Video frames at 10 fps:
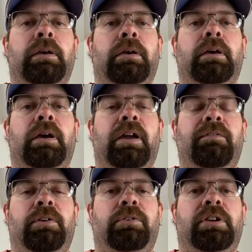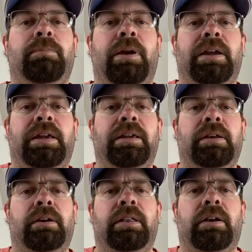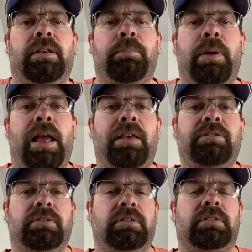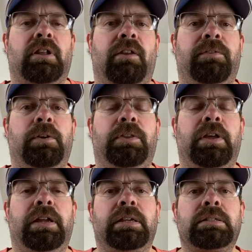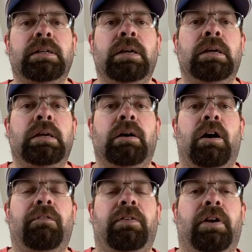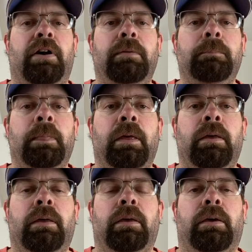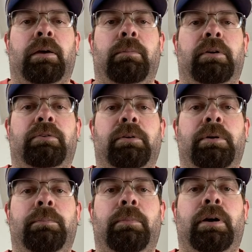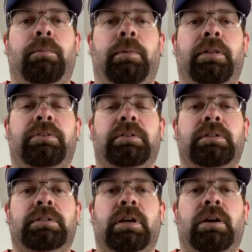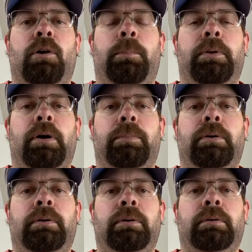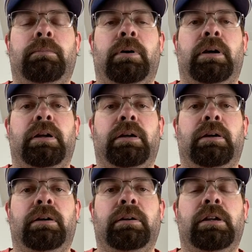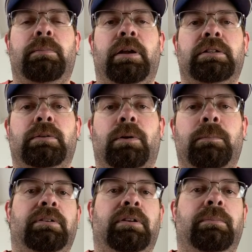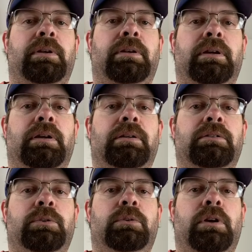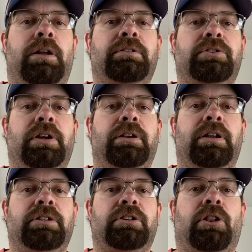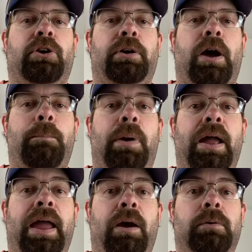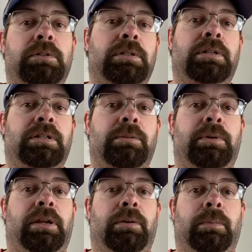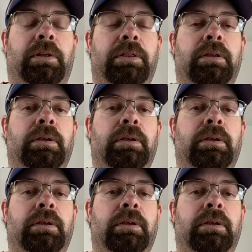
I have used eBay here and there in the past just to sell a few things off and on, but it's only been about a month since I opened up my eBay store. I've been concentrating on just clearing out my house to begin with